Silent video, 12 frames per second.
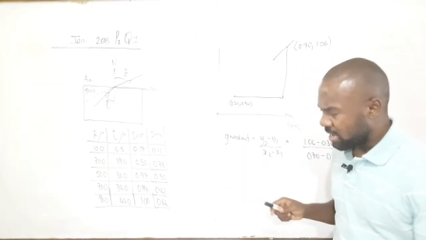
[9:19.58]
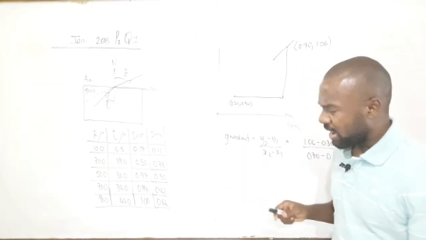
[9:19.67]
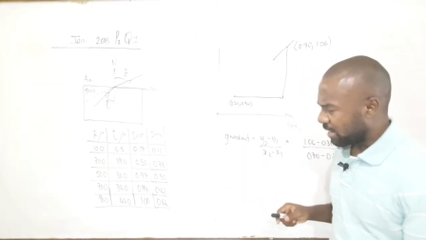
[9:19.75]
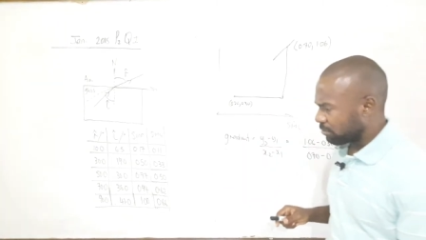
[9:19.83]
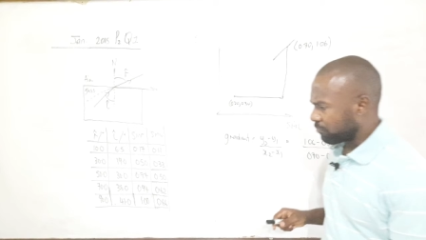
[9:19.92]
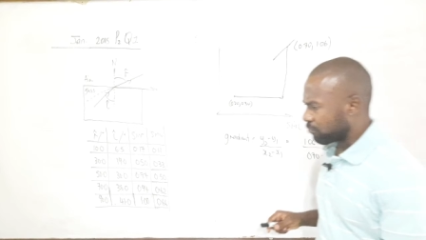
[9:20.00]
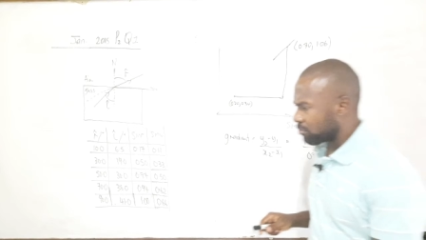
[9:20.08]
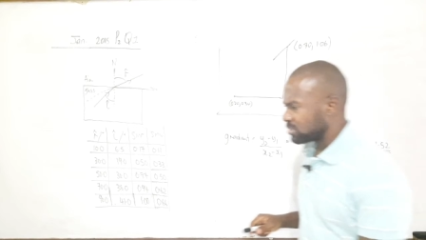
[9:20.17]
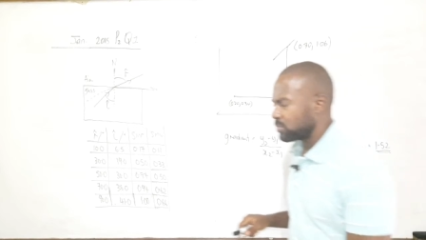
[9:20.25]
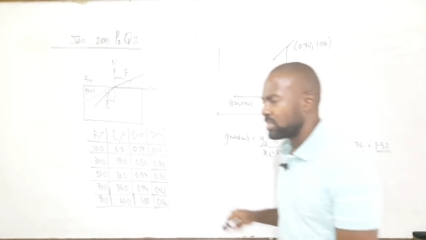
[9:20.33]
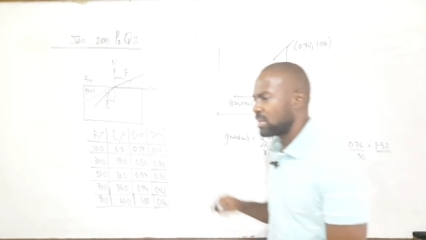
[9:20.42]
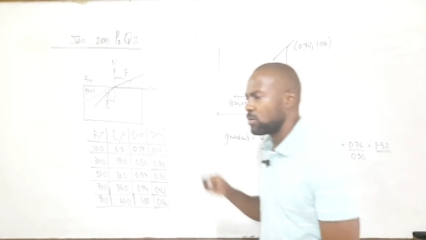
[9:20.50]
And of course,
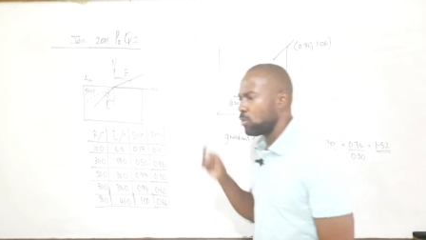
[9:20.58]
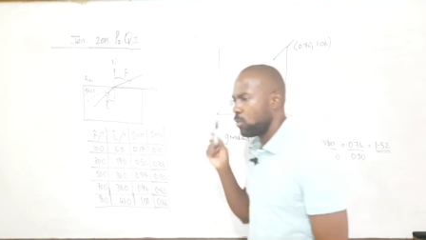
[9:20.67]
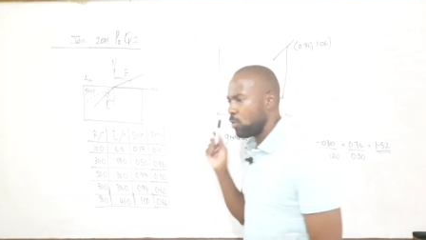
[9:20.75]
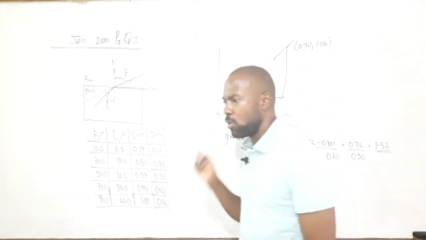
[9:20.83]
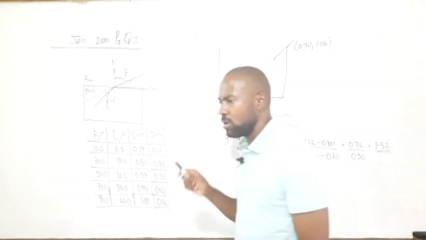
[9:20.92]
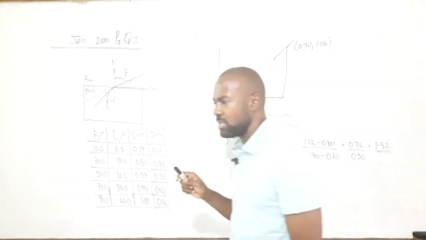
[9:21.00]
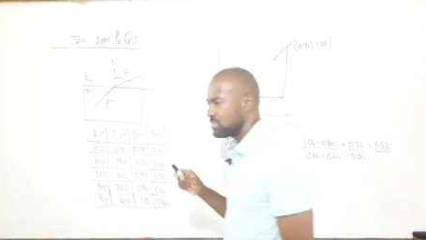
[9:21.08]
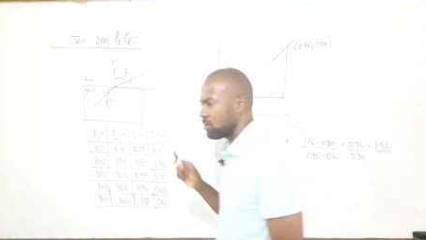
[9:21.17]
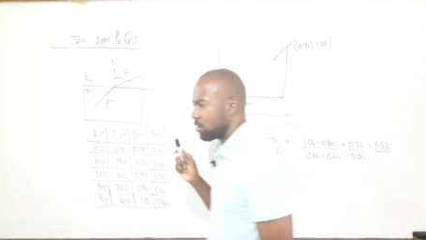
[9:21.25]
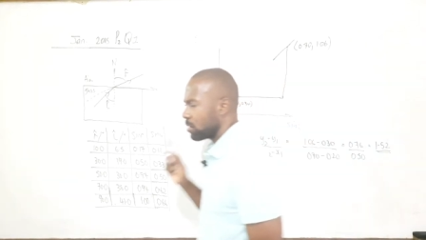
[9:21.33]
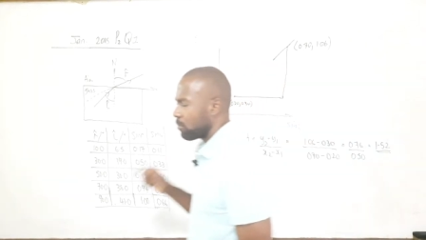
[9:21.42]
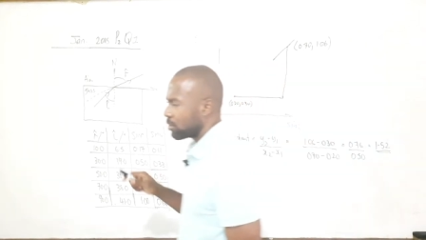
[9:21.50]
we can only
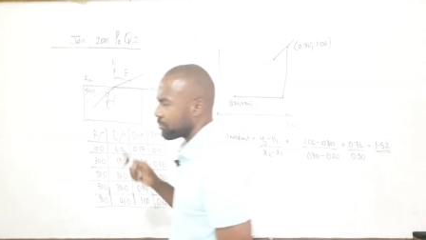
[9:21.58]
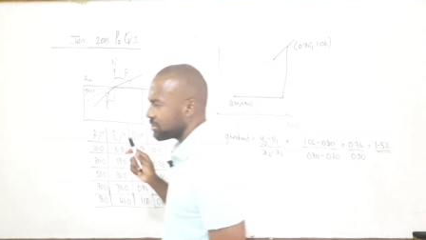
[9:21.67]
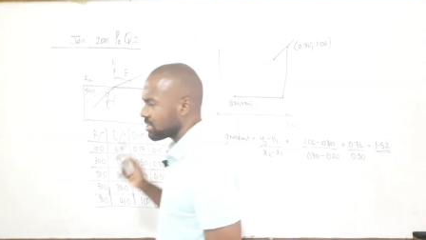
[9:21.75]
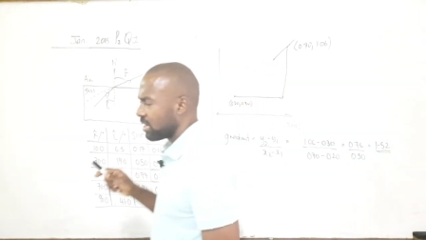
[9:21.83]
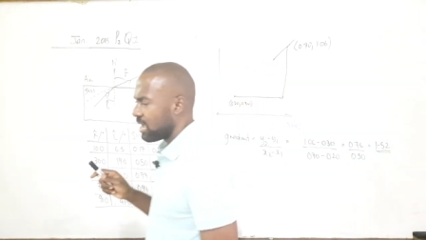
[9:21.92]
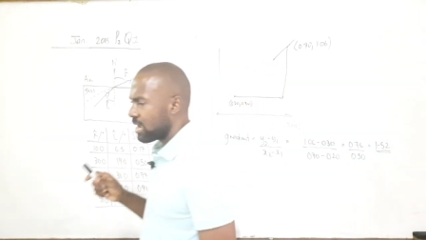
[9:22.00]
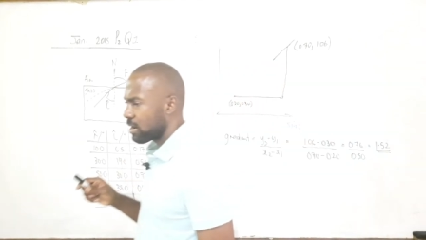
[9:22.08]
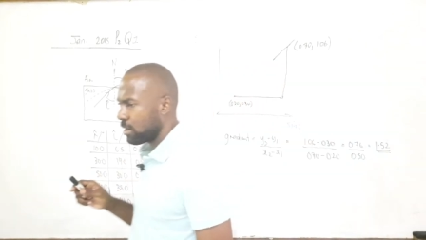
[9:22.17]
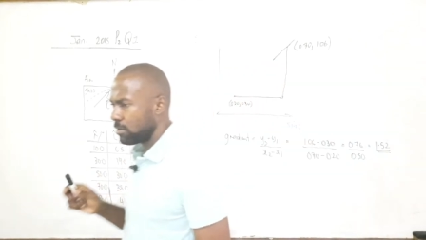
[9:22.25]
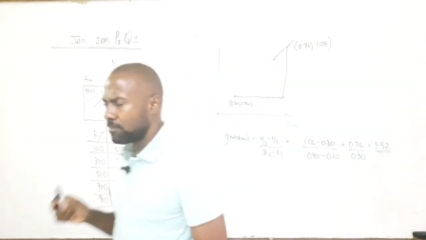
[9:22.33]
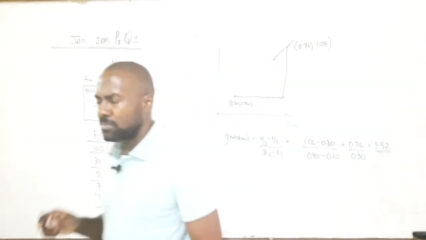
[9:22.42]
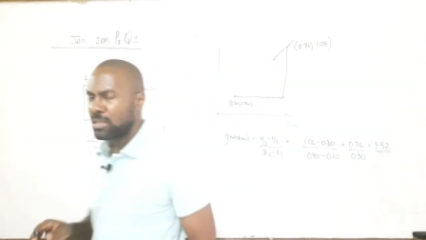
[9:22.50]
talk about critical
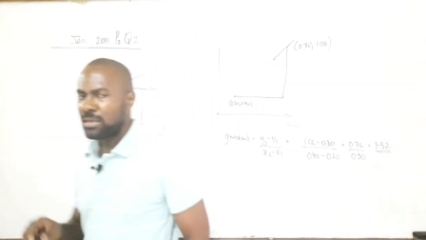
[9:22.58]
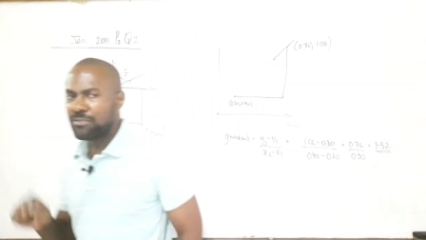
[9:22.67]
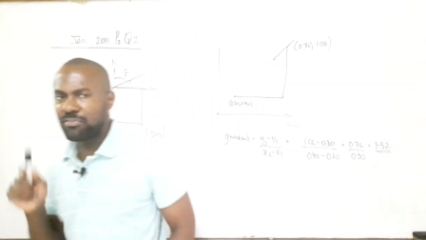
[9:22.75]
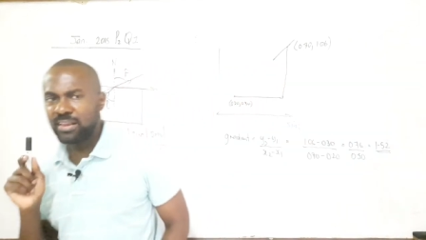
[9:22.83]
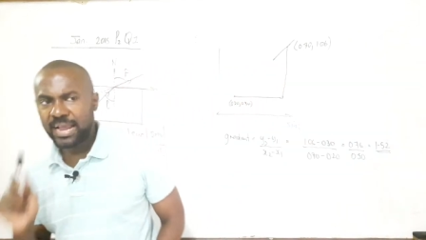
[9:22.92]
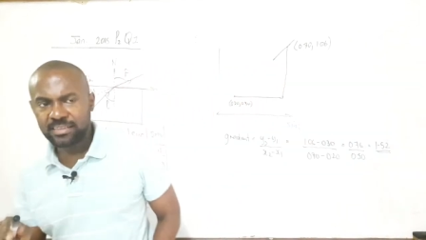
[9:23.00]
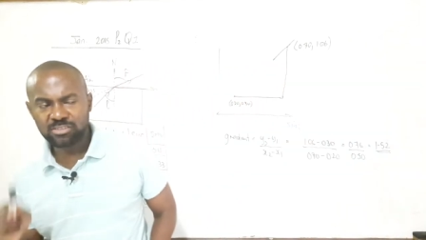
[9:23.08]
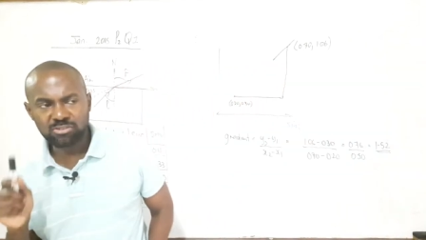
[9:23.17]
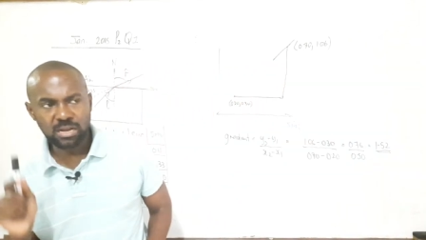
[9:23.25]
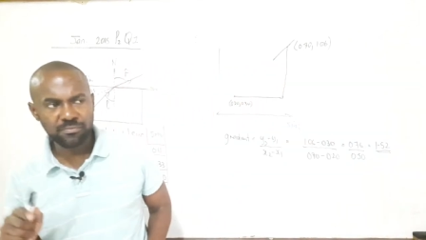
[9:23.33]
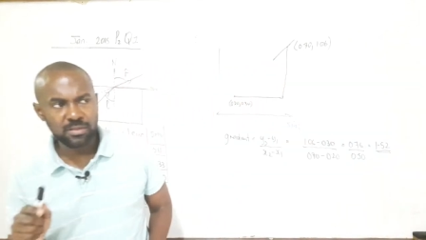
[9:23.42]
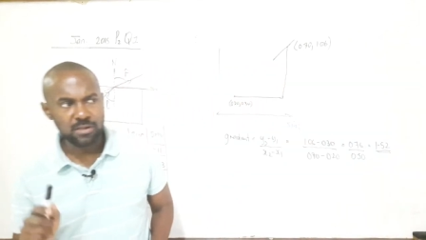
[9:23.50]
angle if light is
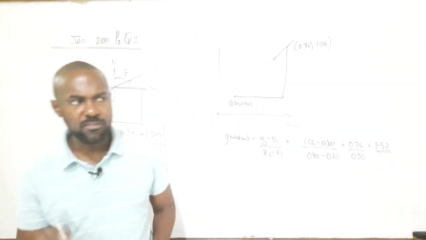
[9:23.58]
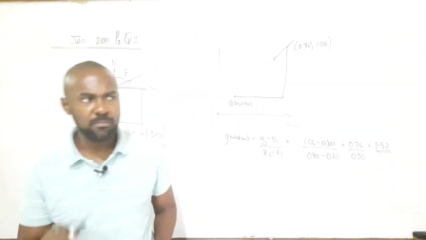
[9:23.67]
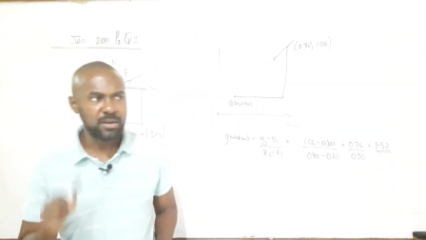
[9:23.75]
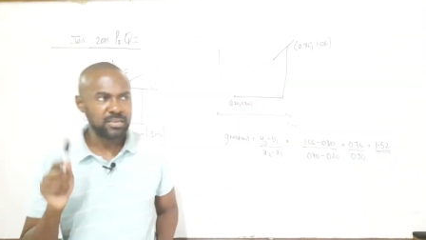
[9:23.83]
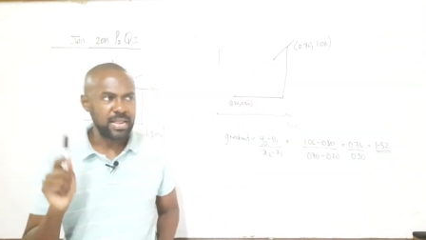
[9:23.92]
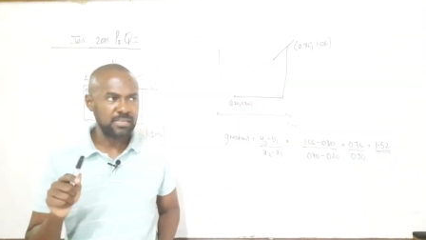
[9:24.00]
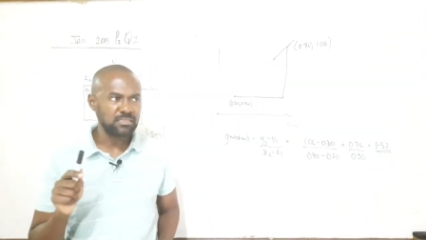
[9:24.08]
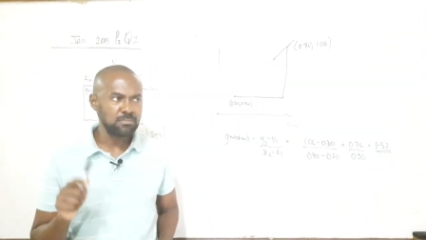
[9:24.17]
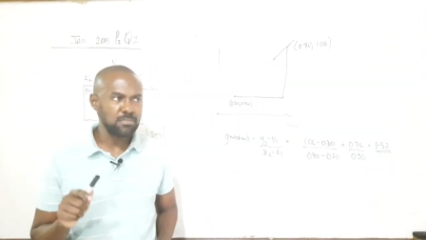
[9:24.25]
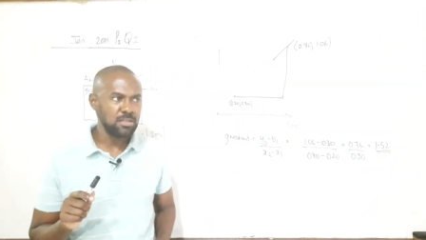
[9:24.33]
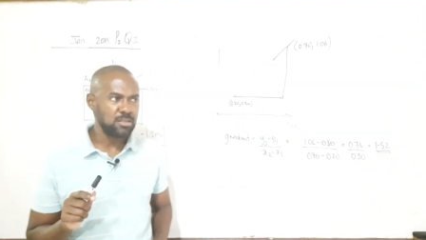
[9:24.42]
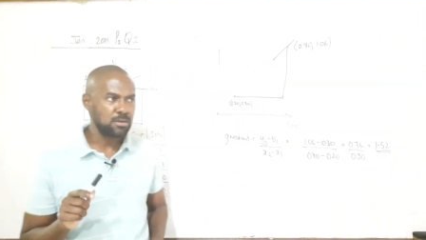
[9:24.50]
traveling from a denser
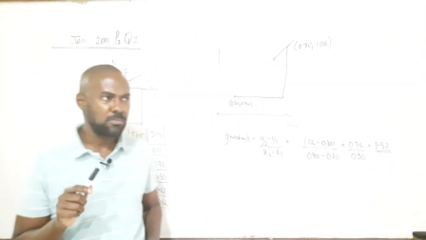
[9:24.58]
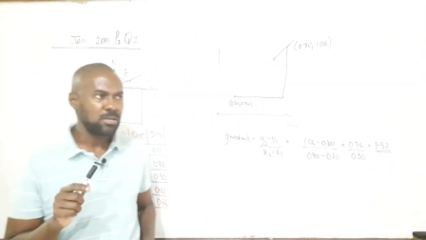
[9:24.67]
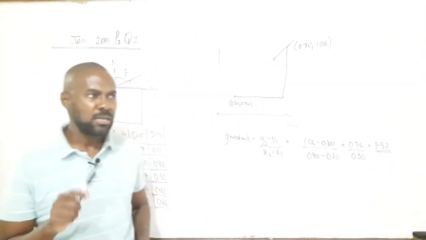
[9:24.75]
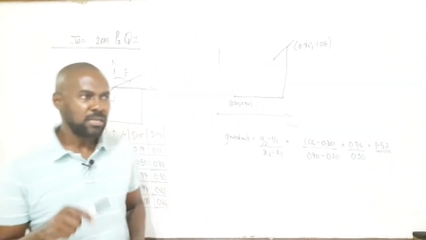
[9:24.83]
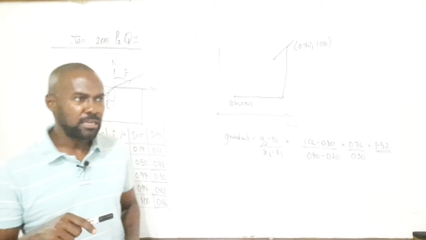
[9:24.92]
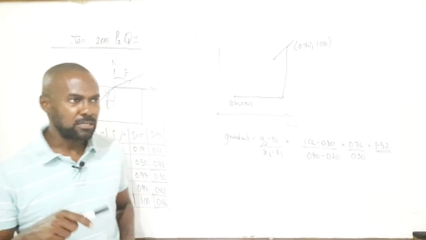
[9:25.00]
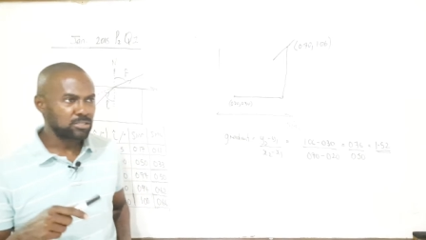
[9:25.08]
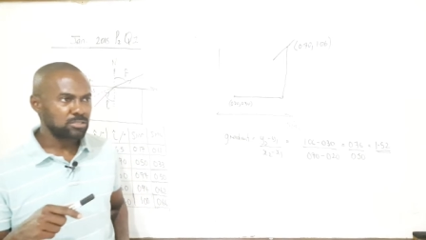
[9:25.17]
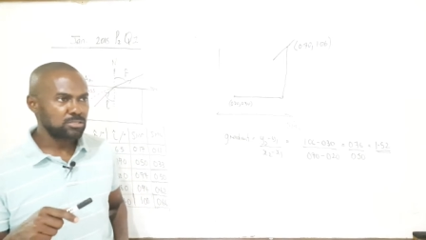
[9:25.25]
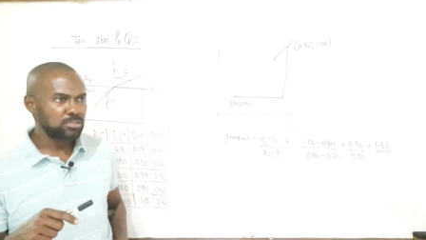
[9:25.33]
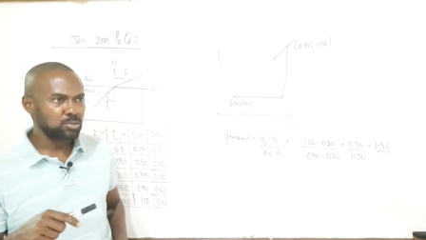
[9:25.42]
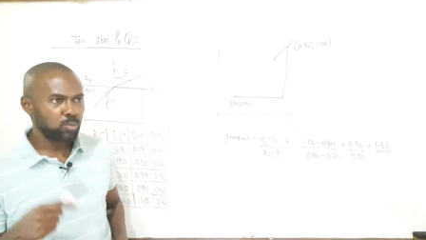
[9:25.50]
medium
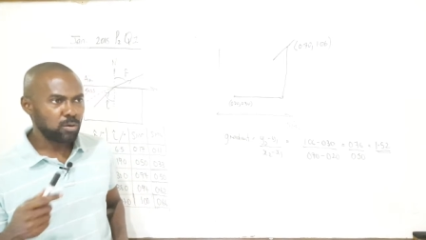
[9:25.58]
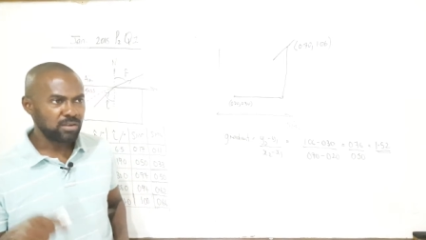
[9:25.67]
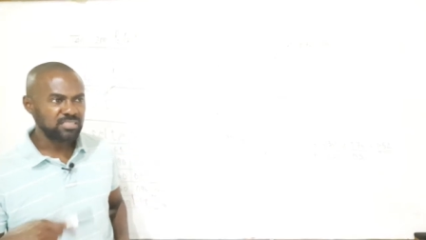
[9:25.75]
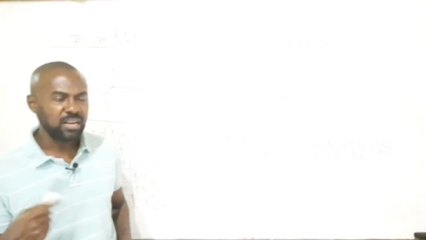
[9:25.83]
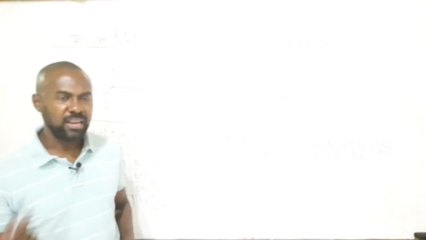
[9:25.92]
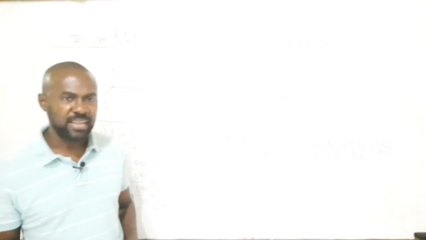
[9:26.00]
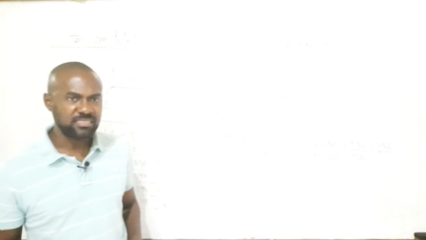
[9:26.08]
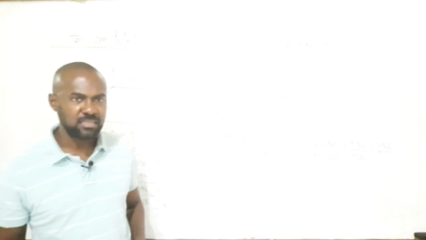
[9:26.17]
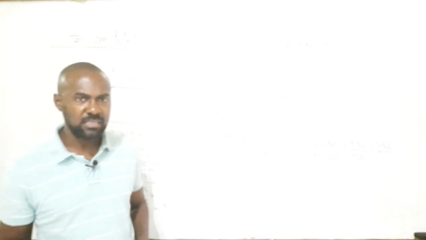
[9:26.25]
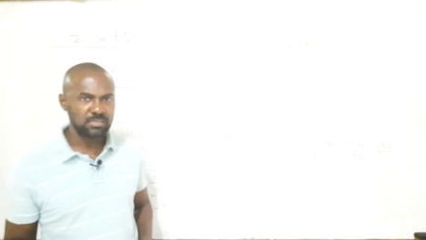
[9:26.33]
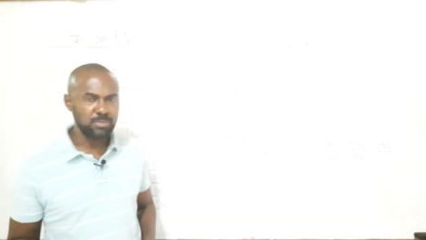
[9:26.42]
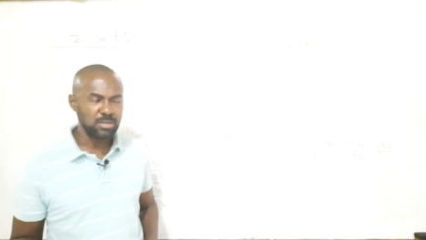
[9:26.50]
towards a less
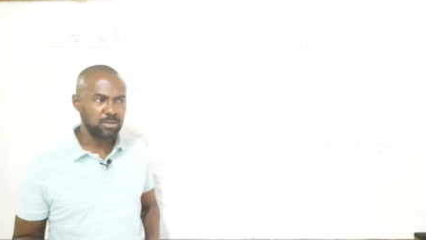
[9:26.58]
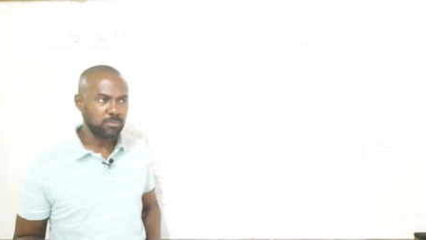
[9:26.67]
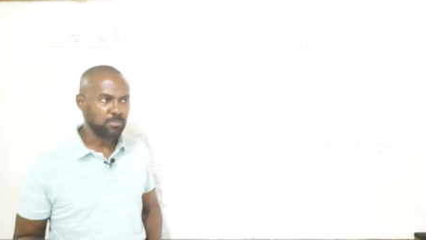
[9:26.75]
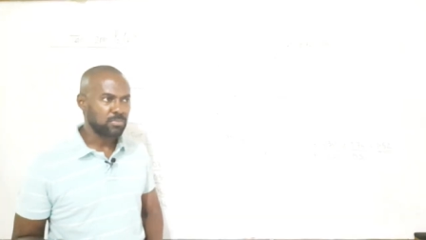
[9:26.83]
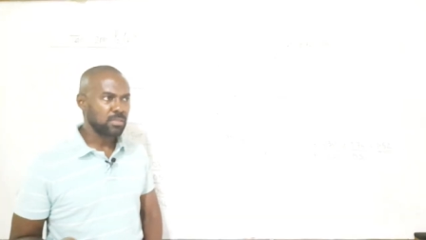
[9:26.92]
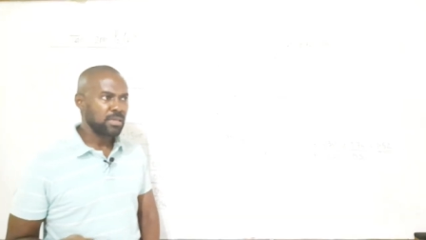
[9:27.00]
dense medium.